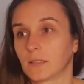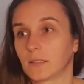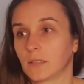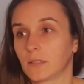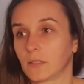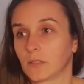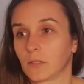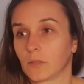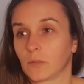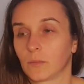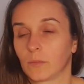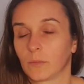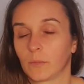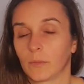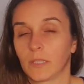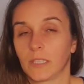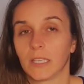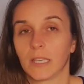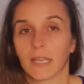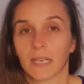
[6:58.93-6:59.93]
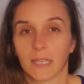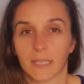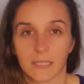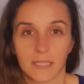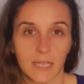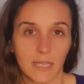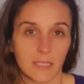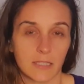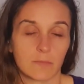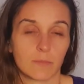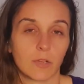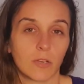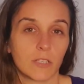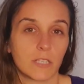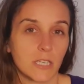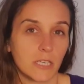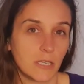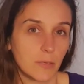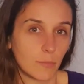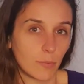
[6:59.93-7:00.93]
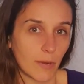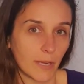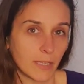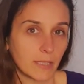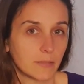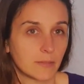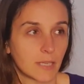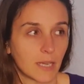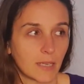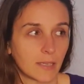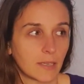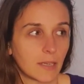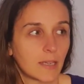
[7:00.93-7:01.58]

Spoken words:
You know, when you're getting into etymology and you're breaking them down.